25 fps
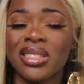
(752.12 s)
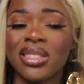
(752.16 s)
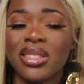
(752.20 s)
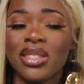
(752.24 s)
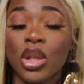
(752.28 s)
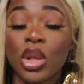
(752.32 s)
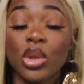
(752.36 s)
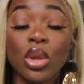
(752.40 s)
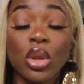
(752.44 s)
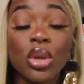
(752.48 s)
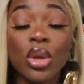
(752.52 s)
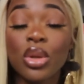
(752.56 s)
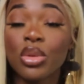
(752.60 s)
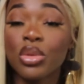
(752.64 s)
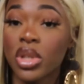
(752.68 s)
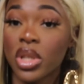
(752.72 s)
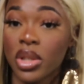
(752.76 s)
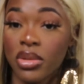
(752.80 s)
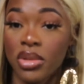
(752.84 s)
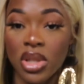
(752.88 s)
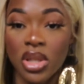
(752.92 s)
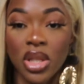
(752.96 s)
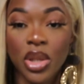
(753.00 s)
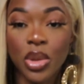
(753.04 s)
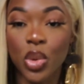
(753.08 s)
No,
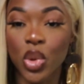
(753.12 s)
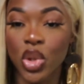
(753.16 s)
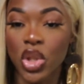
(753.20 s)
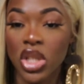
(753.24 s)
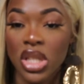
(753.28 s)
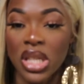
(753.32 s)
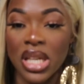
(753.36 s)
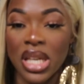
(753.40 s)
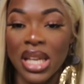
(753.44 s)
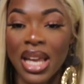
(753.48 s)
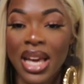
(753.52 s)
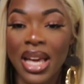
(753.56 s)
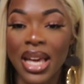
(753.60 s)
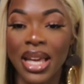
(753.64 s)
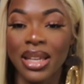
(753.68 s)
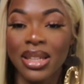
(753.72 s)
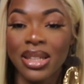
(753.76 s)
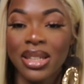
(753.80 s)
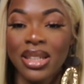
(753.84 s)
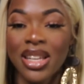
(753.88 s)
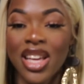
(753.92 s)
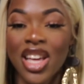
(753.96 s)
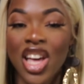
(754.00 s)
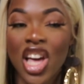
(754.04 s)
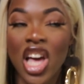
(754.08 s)
seriously, what did you
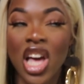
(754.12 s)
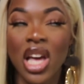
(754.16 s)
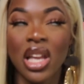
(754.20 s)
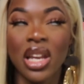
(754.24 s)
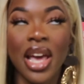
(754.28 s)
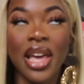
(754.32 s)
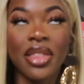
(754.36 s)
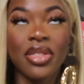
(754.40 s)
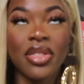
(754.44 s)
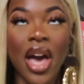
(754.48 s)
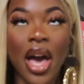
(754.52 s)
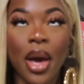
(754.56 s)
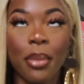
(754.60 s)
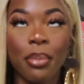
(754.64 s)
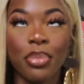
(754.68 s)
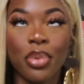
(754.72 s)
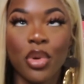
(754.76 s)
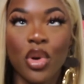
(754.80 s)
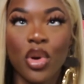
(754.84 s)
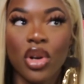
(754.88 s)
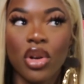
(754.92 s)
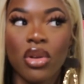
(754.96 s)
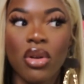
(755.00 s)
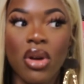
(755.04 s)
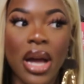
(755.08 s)
like? Like, that
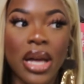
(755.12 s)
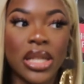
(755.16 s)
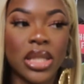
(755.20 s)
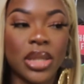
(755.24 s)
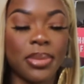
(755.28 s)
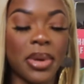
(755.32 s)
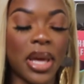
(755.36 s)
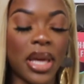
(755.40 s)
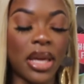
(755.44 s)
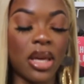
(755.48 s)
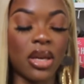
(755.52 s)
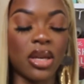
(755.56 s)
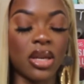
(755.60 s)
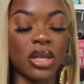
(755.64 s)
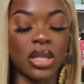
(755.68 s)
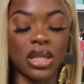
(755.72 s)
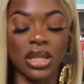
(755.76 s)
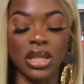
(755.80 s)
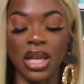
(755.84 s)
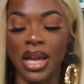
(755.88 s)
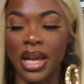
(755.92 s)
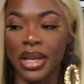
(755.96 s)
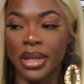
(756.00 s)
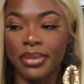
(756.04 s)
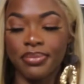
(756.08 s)
book grinds my gears.
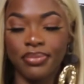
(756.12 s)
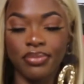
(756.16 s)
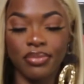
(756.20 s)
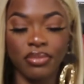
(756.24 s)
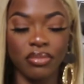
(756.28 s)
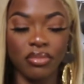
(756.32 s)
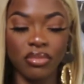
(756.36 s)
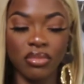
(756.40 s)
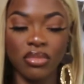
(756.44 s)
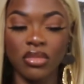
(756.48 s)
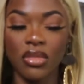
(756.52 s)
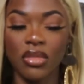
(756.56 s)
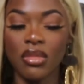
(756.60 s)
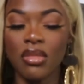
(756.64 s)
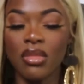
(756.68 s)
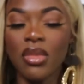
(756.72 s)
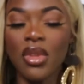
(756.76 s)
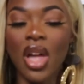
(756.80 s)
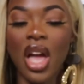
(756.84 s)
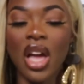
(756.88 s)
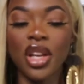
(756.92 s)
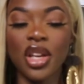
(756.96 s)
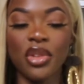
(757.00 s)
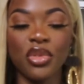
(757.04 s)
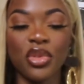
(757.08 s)
Like,
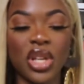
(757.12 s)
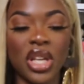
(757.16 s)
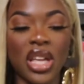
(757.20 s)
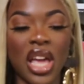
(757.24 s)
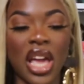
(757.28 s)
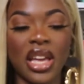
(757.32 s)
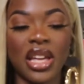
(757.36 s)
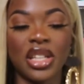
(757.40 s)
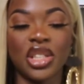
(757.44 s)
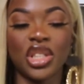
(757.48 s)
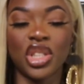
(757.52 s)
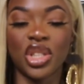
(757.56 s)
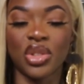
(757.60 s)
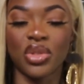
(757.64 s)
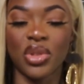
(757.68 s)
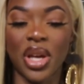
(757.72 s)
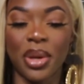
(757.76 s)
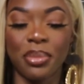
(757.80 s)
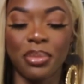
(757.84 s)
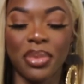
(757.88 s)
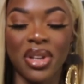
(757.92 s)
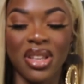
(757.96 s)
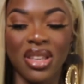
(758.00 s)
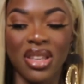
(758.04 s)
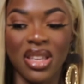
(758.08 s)
I don't want to get into
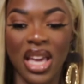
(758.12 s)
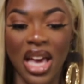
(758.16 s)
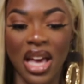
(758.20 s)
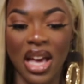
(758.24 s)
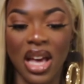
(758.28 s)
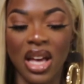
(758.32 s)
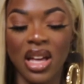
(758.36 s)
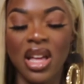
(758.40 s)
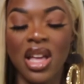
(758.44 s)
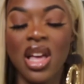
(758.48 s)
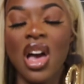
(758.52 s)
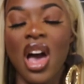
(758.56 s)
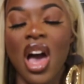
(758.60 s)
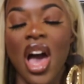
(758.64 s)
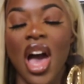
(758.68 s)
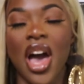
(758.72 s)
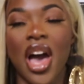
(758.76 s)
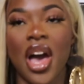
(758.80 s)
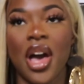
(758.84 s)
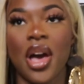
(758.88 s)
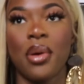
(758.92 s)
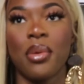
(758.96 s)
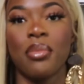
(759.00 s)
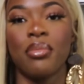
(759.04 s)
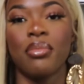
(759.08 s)
it, but yeah.
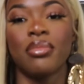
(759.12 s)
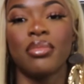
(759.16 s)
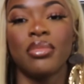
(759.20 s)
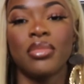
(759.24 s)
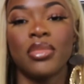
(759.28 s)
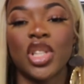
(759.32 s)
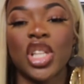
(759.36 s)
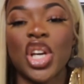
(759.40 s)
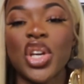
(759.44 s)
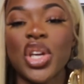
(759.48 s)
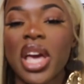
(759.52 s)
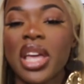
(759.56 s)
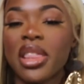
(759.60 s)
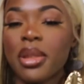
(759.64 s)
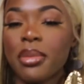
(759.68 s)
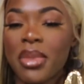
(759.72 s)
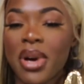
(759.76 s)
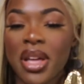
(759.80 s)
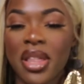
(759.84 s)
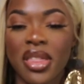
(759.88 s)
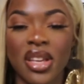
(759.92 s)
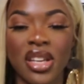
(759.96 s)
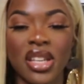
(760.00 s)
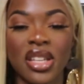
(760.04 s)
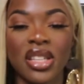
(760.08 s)
So yeah, The
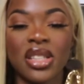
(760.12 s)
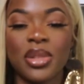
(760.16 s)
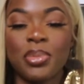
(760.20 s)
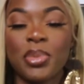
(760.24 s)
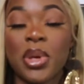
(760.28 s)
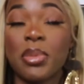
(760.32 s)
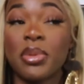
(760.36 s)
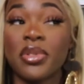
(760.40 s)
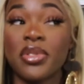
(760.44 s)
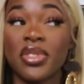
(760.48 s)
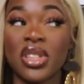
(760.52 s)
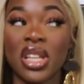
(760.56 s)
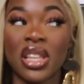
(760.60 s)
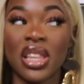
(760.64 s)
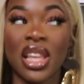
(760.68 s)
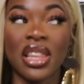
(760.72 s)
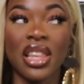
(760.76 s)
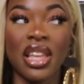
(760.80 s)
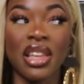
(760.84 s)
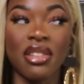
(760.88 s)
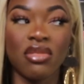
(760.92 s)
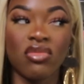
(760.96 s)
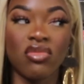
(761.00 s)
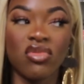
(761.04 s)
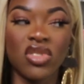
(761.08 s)
Mothers, people have said that
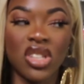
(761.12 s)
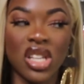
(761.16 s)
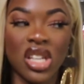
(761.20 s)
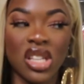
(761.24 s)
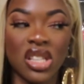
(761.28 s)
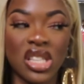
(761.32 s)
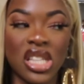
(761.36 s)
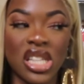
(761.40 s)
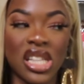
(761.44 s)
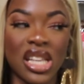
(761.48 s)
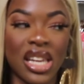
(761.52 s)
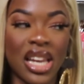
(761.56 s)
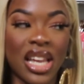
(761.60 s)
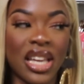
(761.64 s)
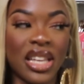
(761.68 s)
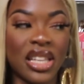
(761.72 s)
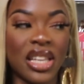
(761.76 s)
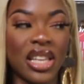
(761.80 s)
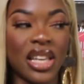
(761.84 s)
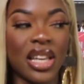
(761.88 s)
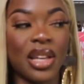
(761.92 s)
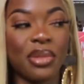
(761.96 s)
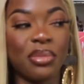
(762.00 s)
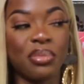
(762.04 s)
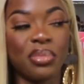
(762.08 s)
they didn't
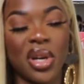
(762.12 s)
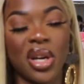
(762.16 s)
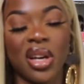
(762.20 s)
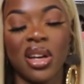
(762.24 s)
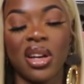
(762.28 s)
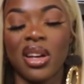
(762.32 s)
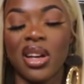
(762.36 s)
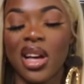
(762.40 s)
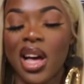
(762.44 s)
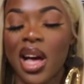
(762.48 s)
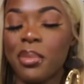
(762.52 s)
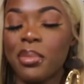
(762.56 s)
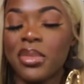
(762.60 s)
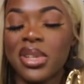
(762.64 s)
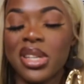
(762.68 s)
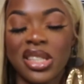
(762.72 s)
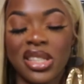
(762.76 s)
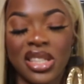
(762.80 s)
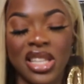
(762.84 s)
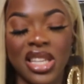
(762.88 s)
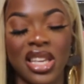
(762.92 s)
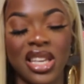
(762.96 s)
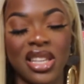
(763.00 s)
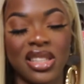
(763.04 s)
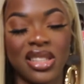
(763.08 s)
like it, but I'm going to
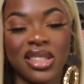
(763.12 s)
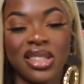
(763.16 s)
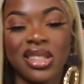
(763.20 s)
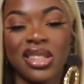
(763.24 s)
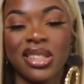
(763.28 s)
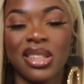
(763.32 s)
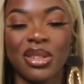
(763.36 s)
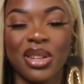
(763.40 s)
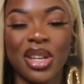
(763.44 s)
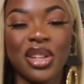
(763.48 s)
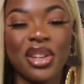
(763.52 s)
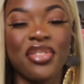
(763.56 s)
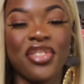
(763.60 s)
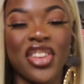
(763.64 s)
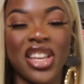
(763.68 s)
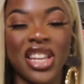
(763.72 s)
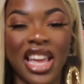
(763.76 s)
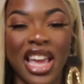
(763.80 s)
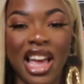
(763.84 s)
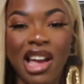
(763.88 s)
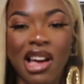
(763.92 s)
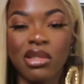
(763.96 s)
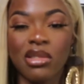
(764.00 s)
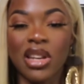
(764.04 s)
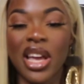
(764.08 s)
see, and they're going to feel
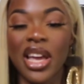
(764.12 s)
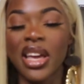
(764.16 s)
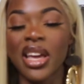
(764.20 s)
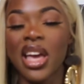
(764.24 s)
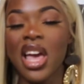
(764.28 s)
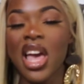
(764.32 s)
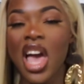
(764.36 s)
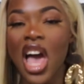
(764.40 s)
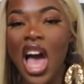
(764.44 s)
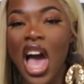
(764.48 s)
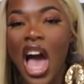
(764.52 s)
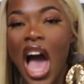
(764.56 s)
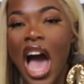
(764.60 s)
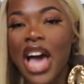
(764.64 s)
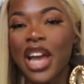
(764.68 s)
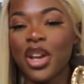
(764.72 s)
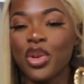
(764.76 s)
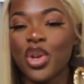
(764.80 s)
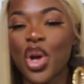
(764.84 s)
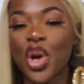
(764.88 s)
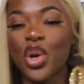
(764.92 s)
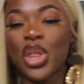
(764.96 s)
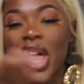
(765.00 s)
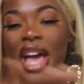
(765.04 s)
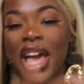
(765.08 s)
it out. Like, I
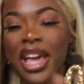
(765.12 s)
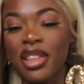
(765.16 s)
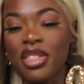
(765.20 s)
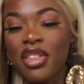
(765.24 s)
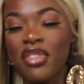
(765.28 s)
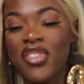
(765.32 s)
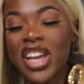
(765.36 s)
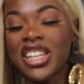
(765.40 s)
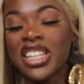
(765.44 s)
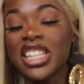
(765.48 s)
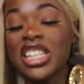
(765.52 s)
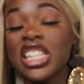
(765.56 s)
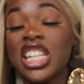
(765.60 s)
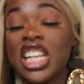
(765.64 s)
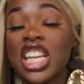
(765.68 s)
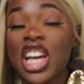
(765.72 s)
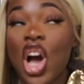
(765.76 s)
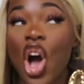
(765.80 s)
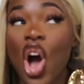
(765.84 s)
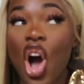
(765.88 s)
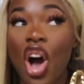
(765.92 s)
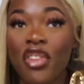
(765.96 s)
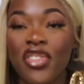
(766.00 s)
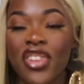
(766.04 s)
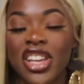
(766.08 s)
don't know, like, The Vanishing
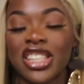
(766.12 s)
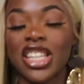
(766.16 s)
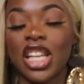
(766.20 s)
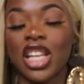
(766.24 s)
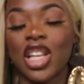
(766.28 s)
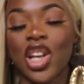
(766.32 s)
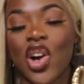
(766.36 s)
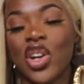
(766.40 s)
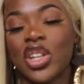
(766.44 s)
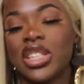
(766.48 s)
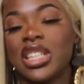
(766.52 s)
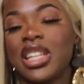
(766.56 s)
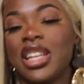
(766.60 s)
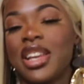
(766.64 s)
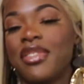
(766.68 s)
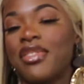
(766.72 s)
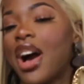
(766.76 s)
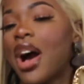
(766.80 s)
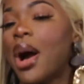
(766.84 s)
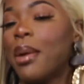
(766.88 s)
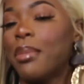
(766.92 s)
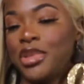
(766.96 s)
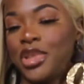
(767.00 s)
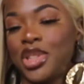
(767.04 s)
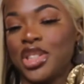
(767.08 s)
Half is a lot to live
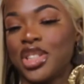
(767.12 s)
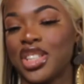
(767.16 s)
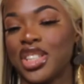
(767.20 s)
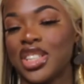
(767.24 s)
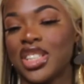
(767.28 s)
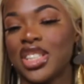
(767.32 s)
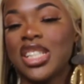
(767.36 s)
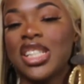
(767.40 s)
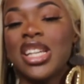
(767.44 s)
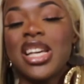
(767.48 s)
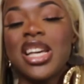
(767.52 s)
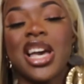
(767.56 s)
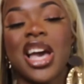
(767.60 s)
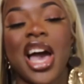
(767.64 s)
up to.